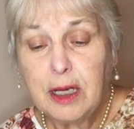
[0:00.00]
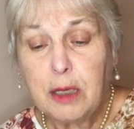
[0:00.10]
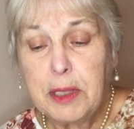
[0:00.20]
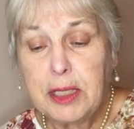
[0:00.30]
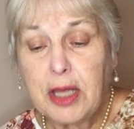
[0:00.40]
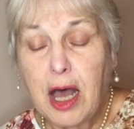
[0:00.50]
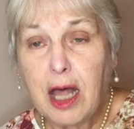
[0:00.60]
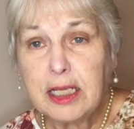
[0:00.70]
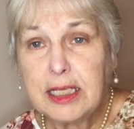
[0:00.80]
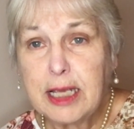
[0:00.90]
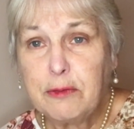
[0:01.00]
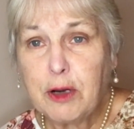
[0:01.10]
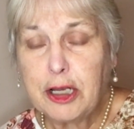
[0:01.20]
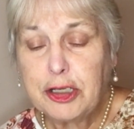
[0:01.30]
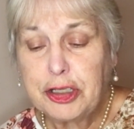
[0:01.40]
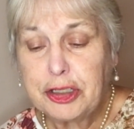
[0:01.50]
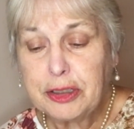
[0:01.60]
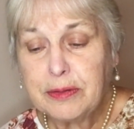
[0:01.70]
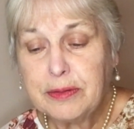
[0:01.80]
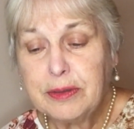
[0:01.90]
amid the holiday rush,
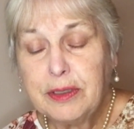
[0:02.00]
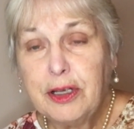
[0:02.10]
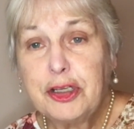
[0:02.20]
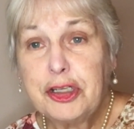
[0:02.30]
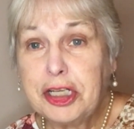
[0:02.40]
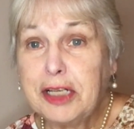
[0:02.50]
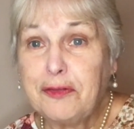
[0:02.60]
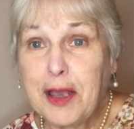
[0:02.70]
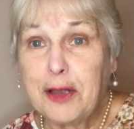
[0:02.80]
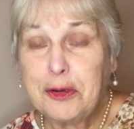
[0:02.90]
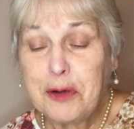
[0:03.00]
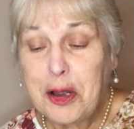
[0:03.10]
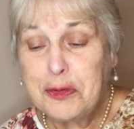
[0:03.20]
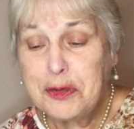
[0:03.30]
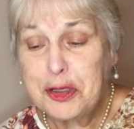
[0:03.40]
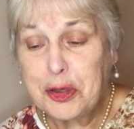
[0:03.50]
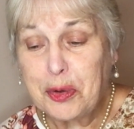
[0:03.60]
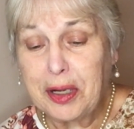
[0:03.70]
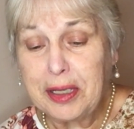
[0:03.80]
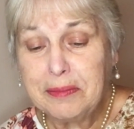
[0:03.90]
she had found her own
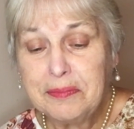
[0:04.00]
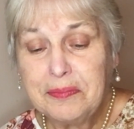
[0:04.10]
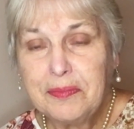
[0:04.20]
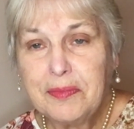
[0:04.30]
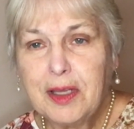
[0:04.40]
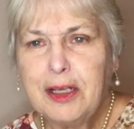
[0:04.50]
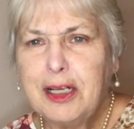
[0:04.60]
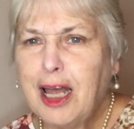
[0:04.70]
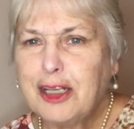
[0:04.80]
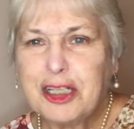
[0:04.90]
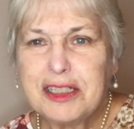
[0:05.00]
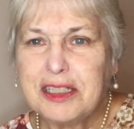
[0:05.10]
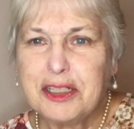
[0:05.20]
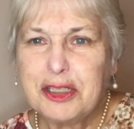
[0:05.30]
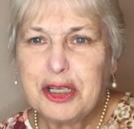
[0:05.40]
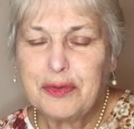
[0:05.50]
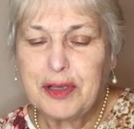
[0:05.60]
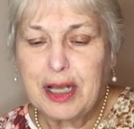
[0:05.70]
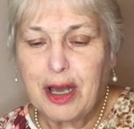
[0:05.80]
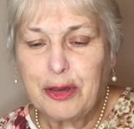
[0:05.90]
joy, not just in
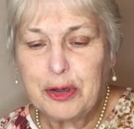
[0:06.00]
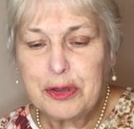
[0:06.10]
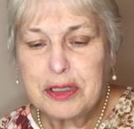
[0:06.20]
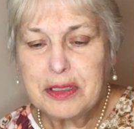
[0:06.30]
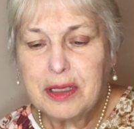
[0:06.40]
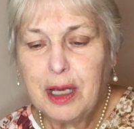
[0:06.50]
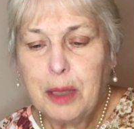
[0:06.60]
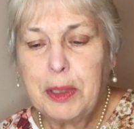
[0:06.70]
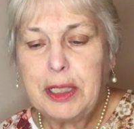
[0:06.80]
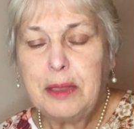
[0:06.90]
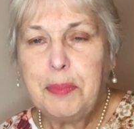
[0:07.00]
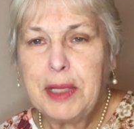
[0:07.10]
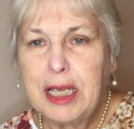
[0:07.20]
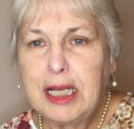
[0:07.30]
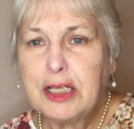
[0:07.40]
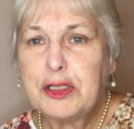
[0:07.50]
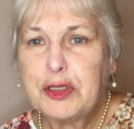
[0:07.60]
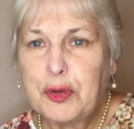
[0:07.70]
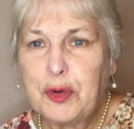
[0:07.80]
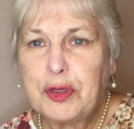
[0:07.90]
serving others, but in being a
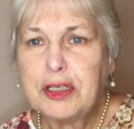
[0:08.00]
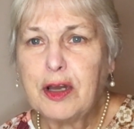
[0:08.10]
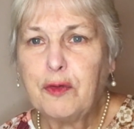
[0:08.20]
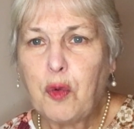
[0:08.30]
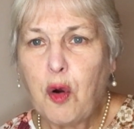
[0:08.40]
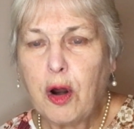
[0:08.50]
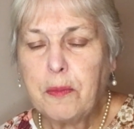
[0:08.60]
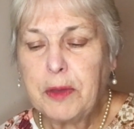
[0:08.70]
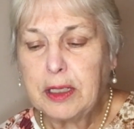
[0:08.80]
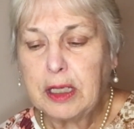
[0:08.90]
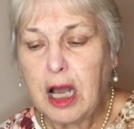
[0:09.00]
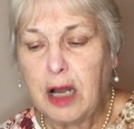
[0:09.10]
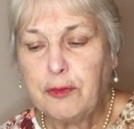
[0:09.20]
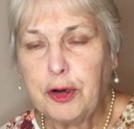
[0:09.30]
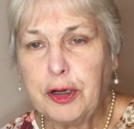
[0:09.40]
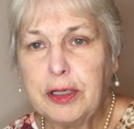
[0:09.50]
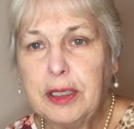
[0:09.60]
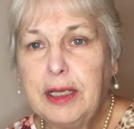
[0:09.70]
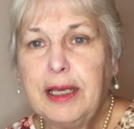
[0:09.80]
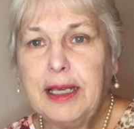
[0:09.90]
source of warmth and comfort
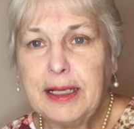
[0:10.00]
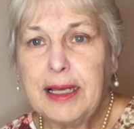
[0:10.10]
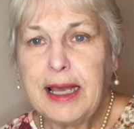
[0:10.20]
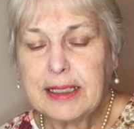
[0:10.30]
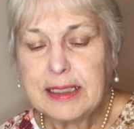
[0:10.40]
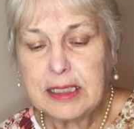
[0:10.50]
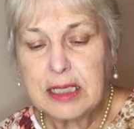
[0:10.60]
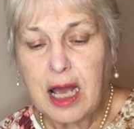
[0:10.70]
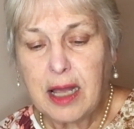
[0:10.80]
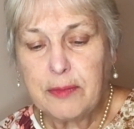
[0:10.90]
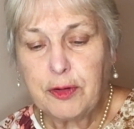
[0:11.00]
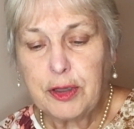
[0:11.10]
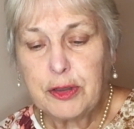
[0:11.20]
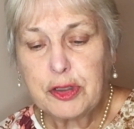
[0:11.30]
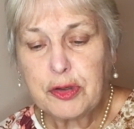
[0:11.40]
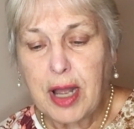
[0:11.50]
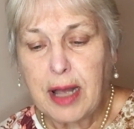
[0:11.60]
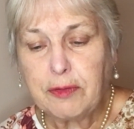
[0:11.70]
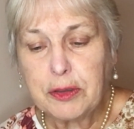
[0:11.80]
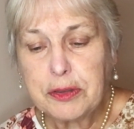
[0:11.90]
in a hectic time for those
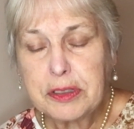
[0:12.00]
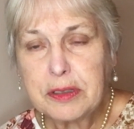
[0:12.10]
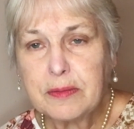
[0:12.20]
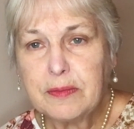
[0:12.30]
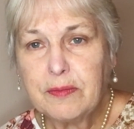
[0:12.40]
travelers.